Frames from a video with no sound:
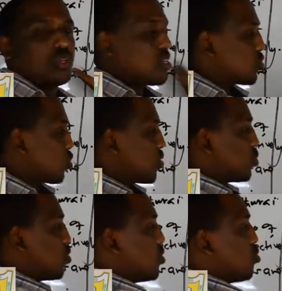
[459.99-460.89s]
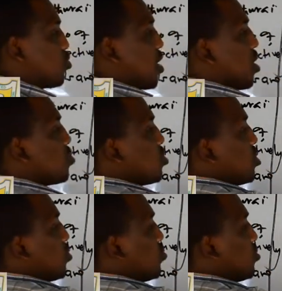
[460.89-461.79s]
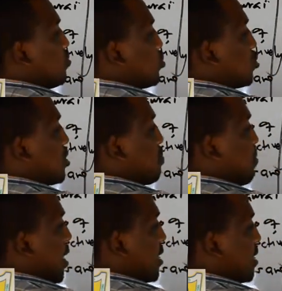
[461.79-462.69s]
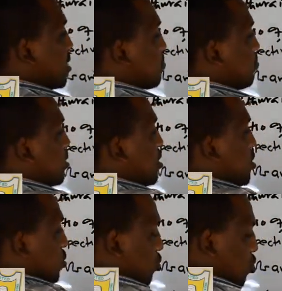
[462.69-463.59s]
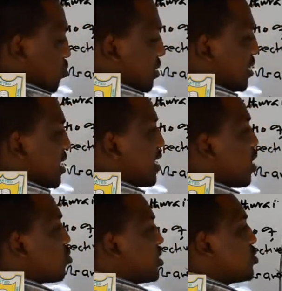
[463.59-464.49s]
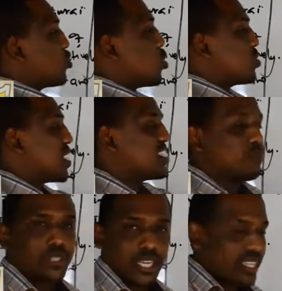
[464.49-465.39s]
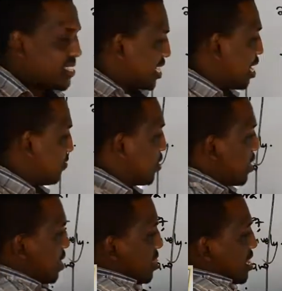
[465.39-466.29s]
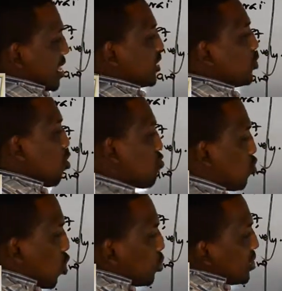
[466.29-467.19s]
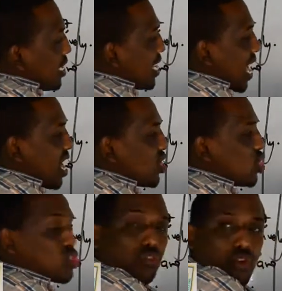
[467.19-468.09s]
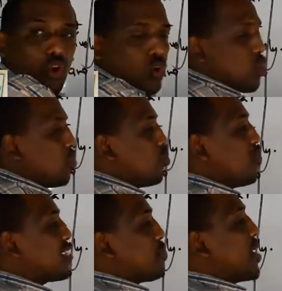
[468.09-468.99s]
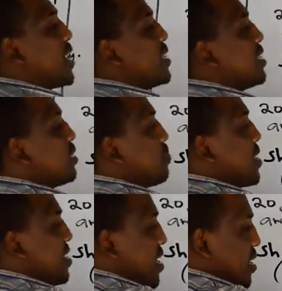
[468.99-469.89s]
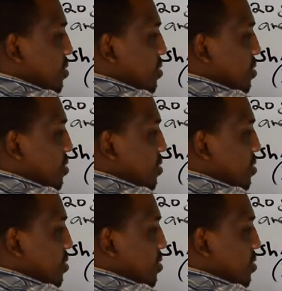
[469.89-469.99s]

So what we do now, we put it in bracket. So we say now, since goat has repeated itself, the ratio of goat here is 4. You multiply it by here.